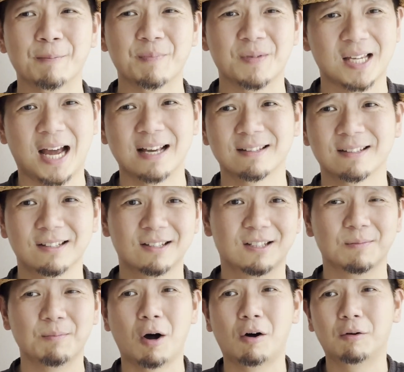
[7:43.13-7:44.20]
sizes:
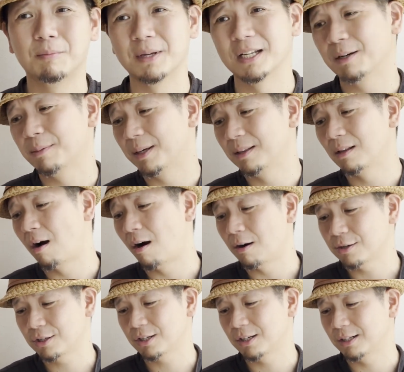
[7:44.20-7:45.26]
small, medium, and large.